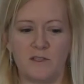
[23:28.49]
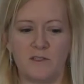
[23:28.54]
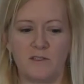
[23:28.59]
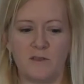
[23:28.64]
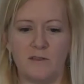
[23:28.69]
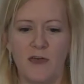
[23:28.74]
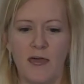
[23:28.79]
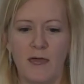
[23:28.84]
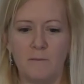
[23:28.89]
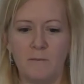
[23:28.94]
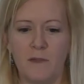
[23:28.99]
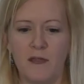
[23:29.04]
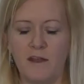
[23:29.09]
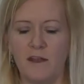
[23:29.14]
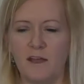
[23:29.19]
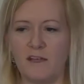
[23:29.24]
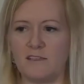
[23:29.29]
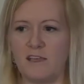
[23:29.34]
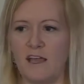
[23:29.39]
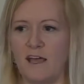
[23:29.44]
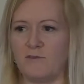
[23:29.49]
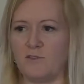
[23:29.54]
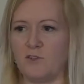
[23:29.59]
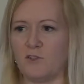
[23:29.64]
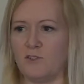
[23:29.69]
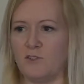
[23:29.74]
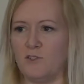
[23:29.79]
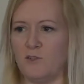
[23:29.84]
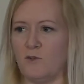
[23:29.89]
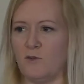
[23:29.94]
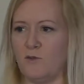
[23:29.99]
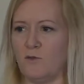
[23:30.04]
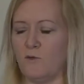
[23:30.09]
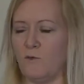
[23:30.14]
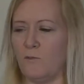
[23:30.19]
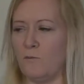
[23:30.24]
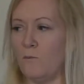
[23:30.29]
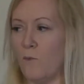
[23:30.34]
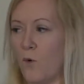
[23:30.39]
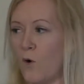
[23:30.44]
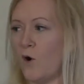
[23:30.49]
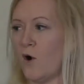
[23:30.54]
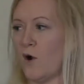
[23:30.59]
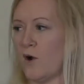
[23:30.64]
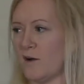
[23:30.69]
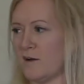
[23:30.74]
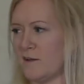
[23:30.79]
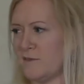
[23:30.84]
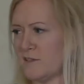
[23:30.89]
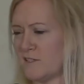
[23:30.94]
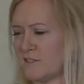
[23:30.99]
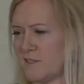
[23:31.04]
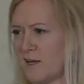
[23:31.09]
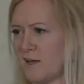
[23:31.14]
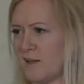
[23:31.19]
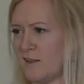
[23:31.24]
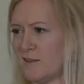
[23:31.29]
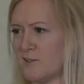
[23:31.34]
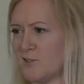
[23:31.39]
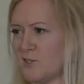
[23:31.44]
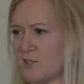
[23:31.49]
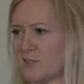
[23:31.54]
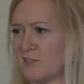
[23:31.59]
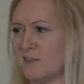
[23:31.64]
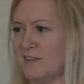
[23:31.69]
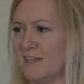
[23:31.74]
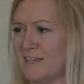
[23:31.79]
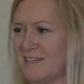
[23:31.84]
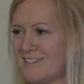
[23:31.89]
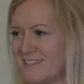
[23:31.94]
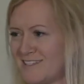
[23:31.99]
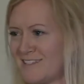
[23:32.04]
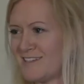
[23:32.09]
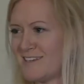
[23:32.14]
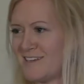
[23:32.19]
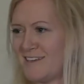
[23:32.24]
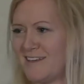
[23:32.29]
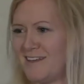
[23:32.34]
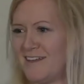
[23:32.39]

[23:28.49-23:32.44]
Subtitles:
So that made us have to do more in the study than just list